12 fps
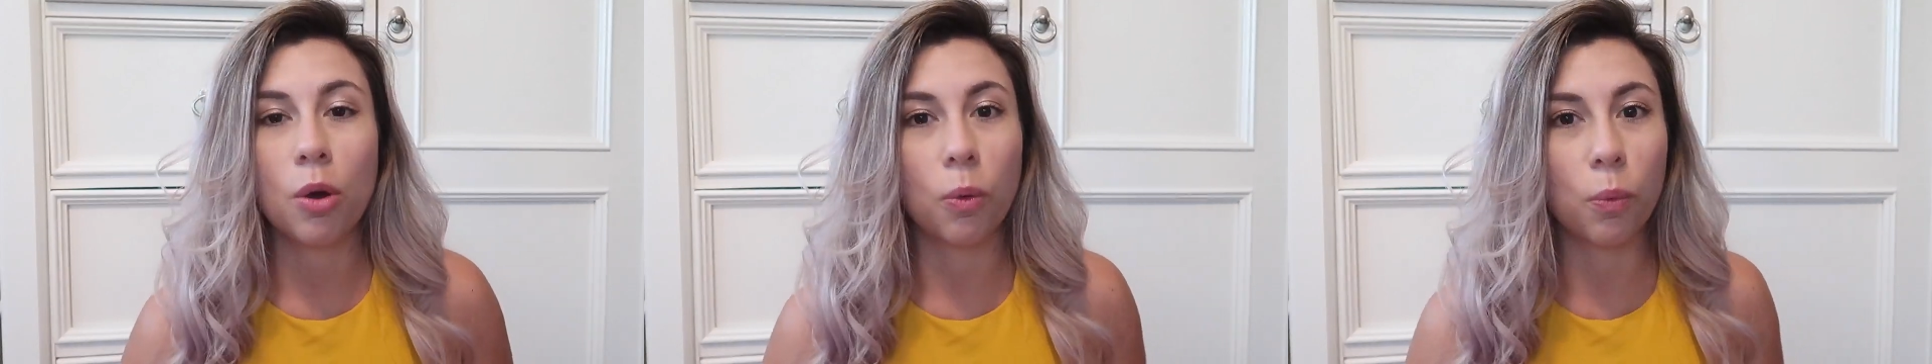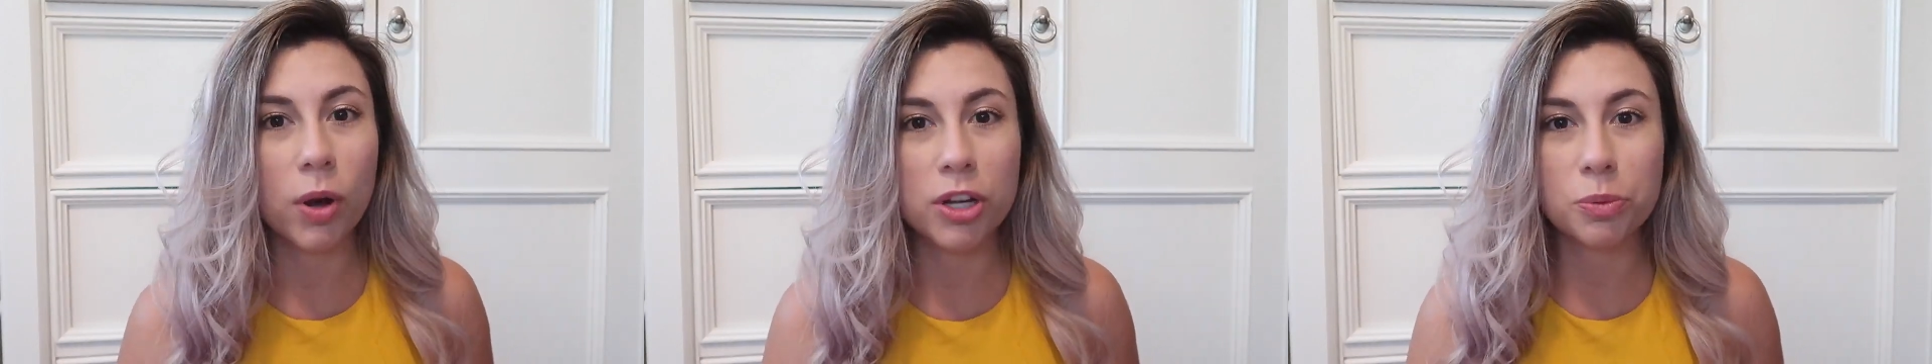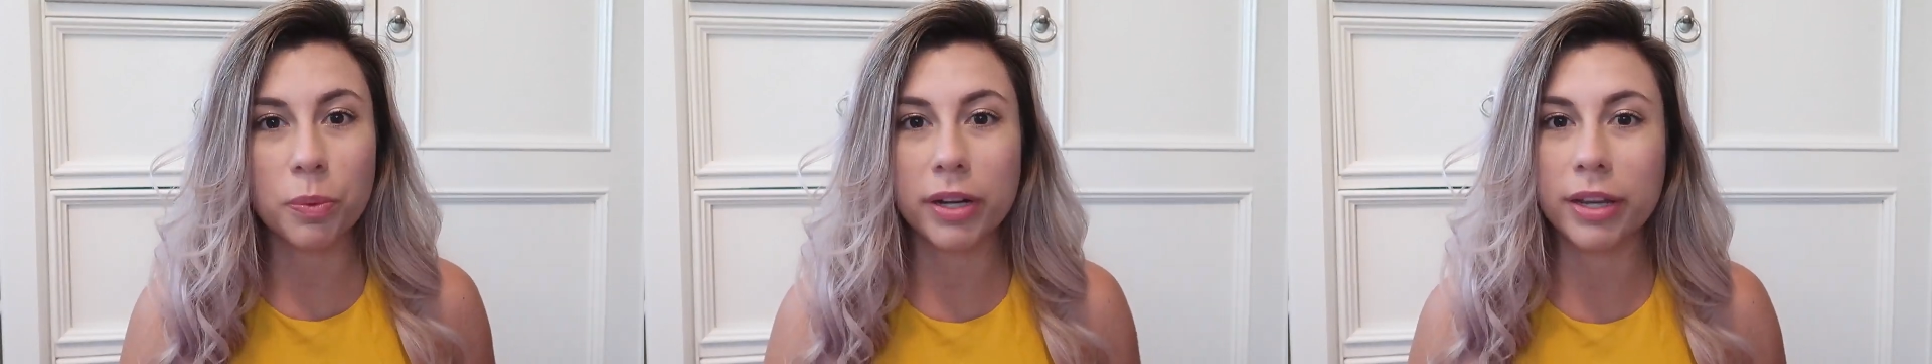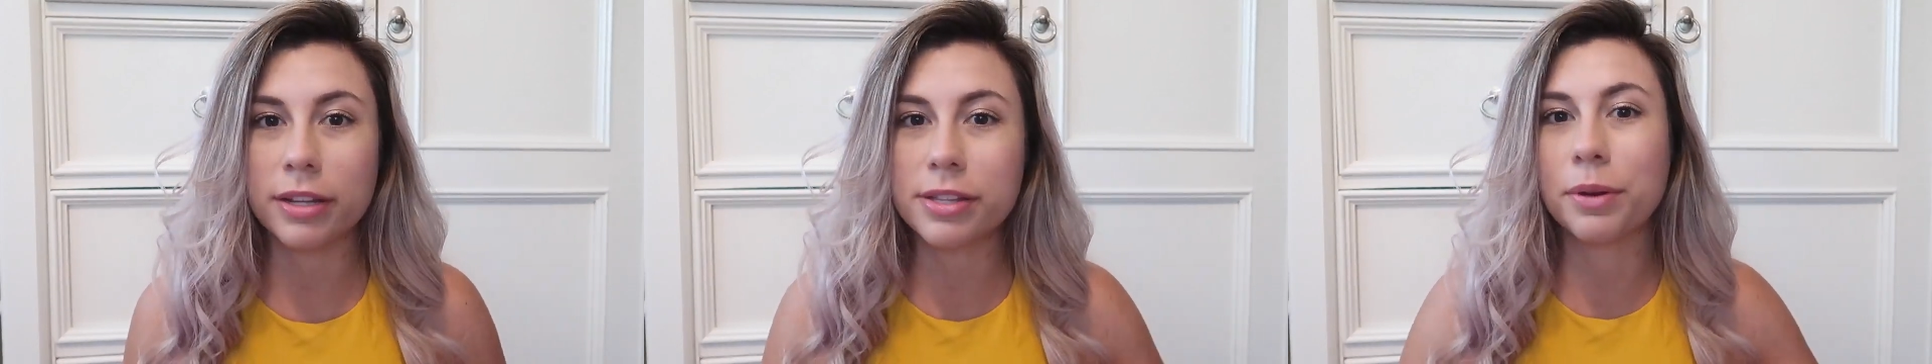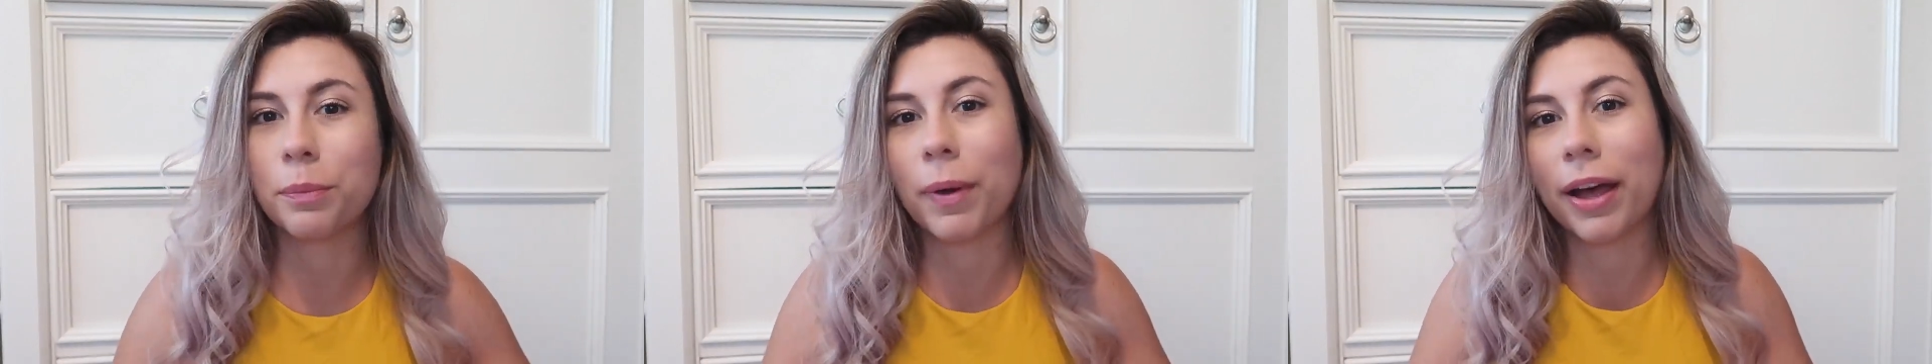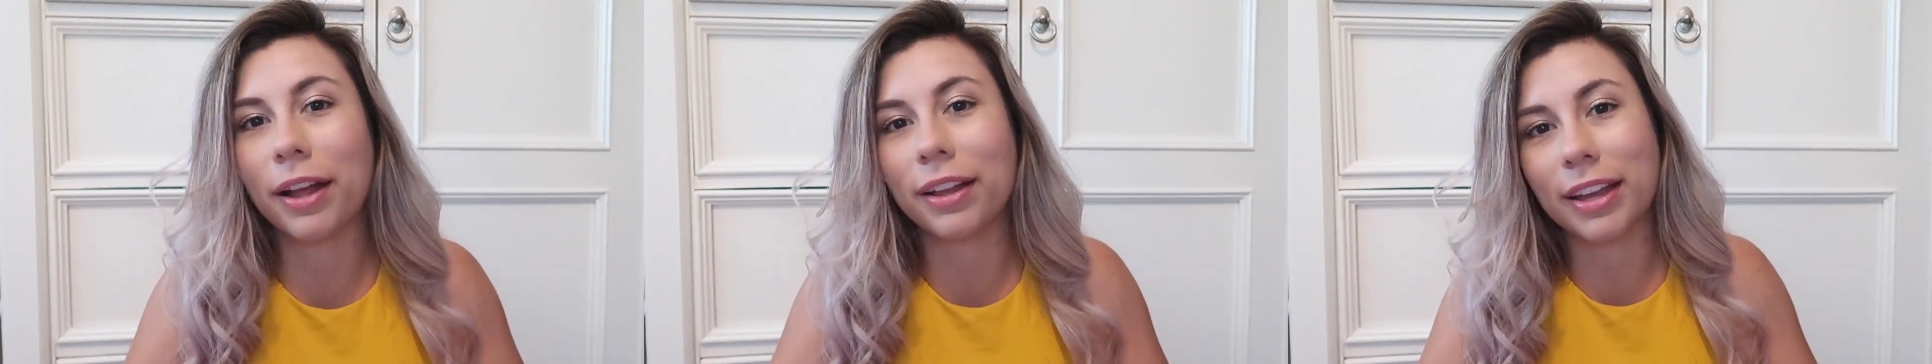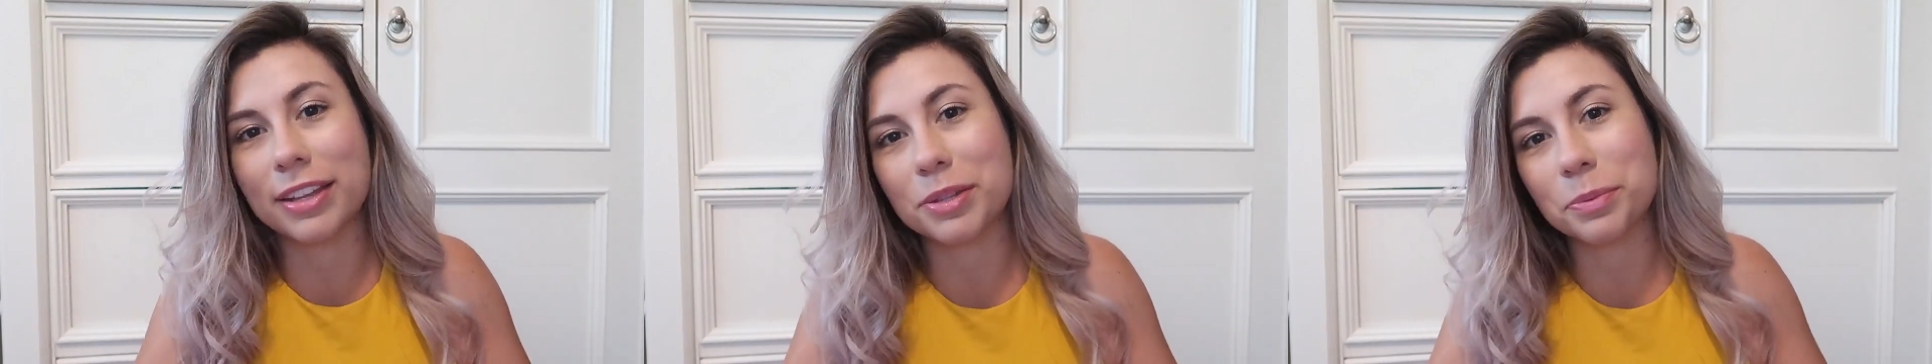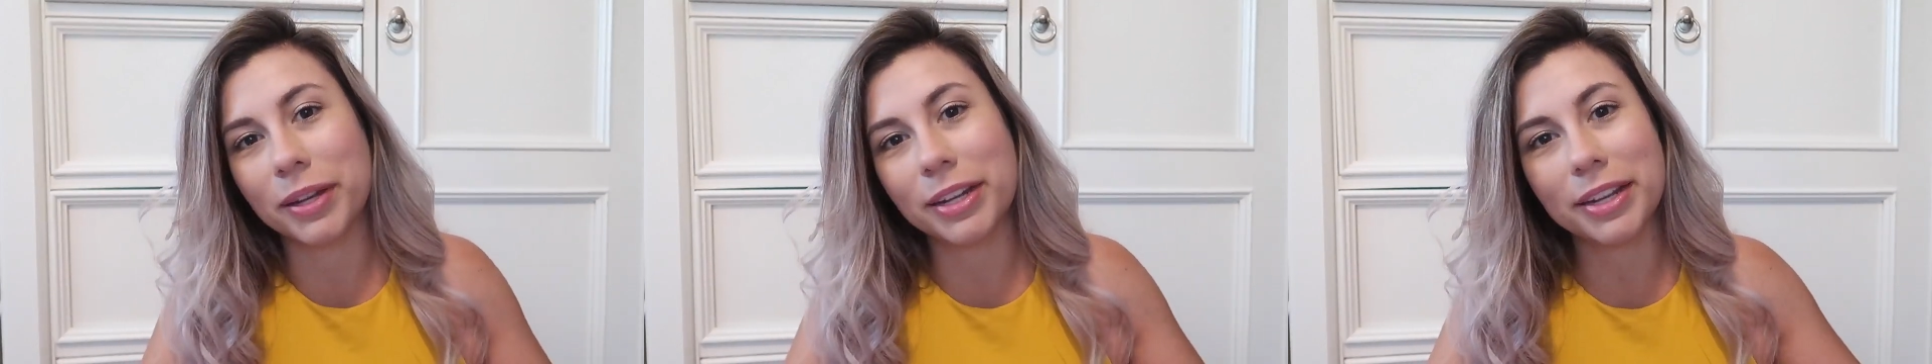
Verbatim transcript: Which one is it? Well, guess what?